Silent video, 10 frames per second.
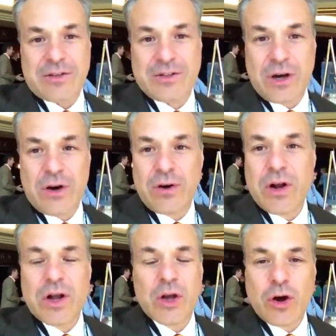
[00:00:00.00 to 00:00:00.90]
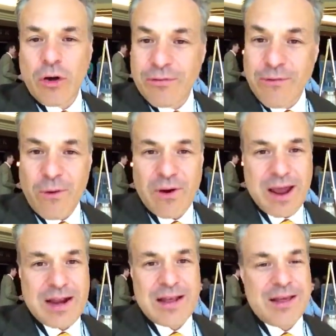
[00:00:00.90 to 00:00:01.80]
So go for
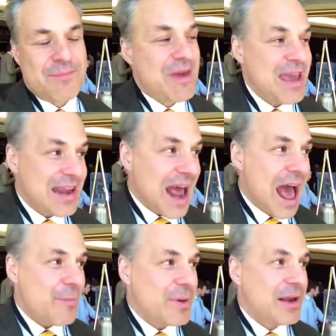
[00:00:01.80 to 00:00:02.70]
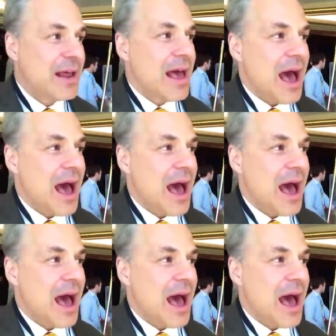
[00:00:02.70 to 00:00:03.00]
it, make it happen.